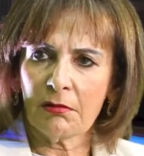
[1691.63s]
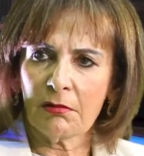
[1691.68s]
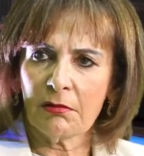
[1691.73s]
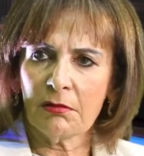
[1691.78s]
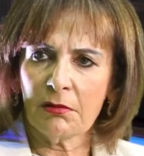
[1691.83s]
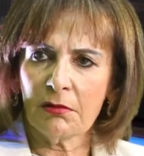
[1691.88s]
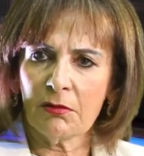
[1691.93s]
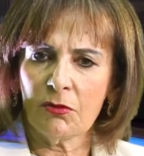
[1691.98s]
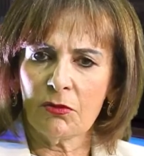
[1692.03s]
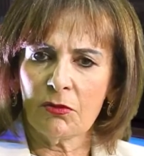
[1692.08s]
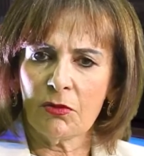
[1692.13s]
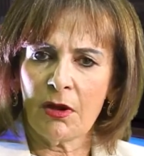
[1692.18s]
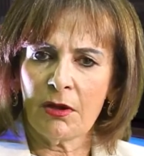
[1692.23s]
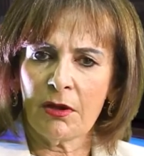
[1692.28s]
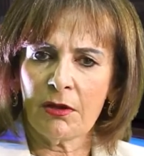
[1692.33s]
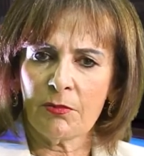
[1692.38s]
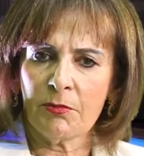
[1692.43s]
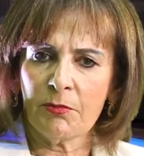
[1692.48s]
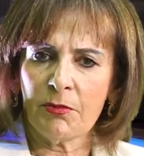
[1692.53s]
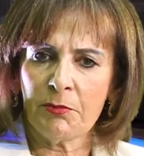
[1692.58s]
you know,
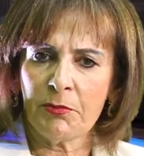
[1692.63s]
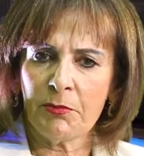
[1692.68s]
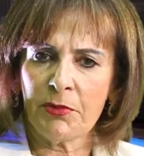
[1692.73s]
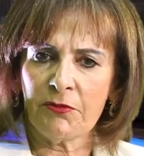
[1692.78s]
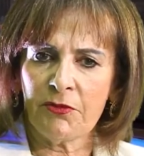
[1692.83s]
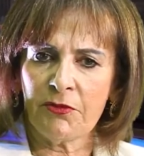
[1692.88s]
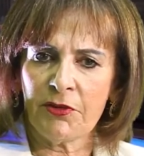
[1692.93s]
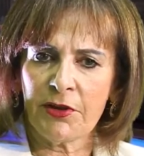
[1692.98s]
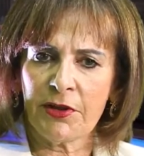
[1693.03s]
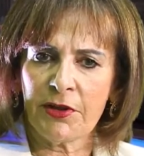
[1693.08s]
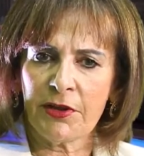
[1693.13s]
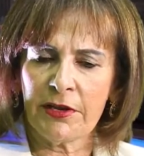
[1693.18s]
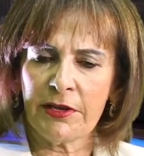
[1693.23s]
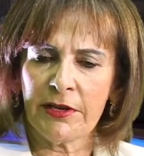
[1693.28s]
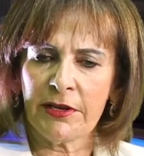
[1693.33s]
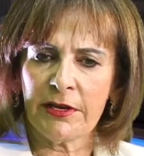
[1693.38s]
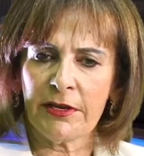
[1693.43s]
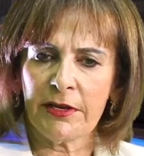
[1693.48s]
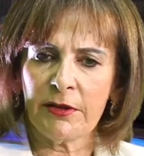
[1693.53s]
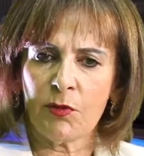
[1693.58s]
I remember very
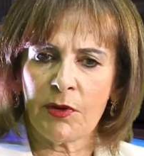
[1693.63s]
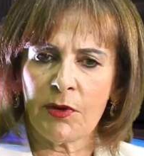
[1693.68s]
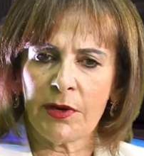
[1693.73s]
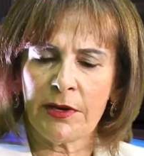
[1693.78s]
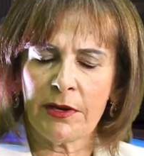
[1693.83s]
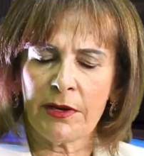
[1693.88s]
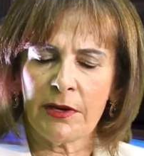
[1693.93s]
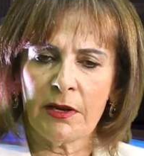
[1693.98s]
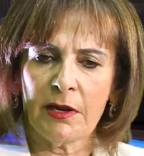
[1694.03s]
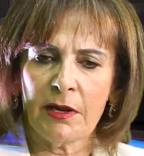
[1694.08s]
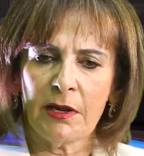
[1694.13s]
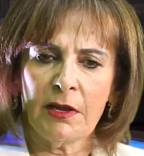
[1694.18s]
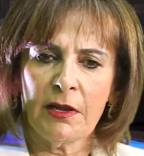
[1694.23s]
clearly one